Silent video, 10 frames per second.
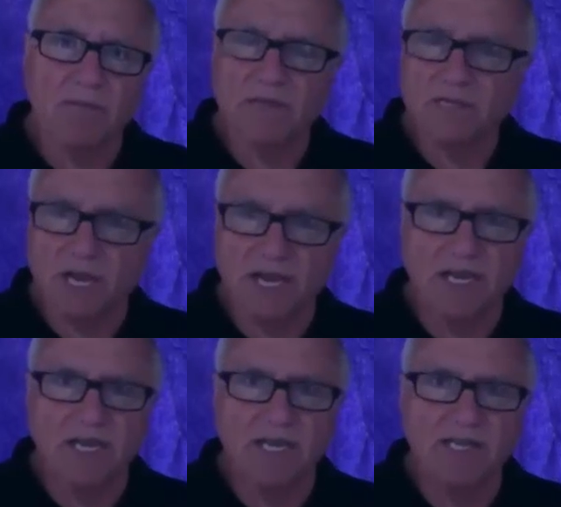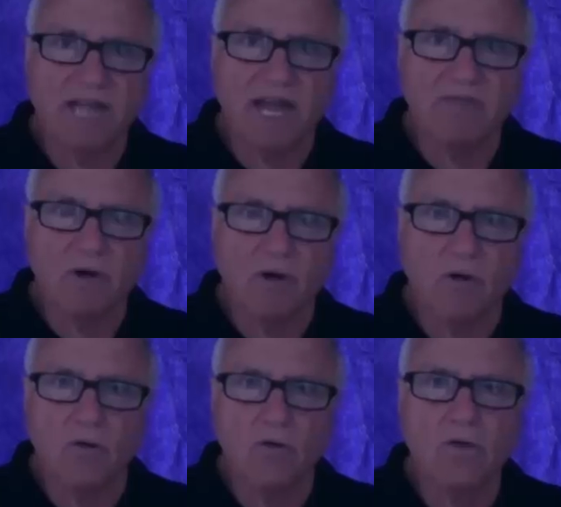the Chinese have a
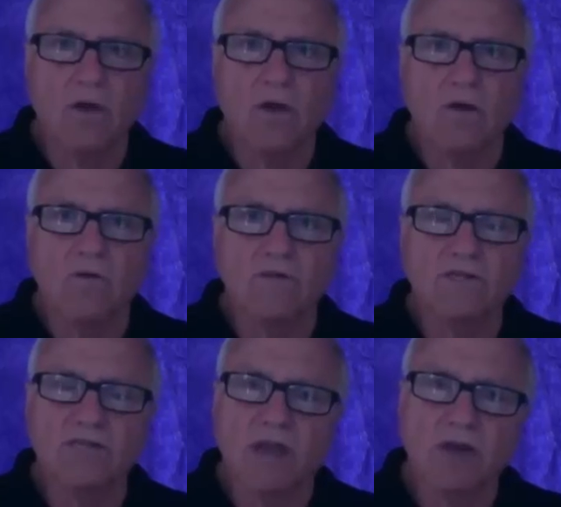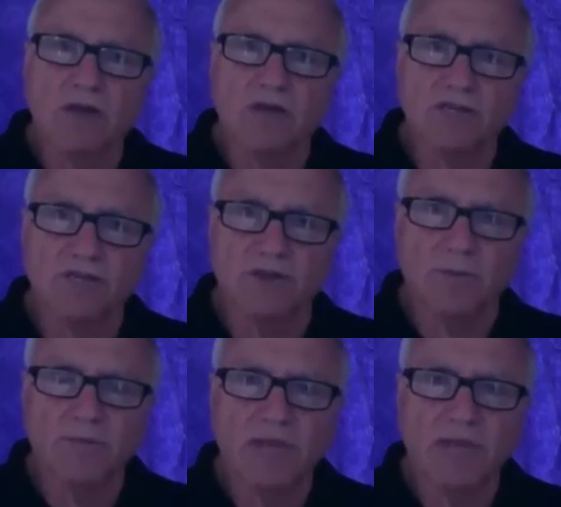hold over Jared Kushner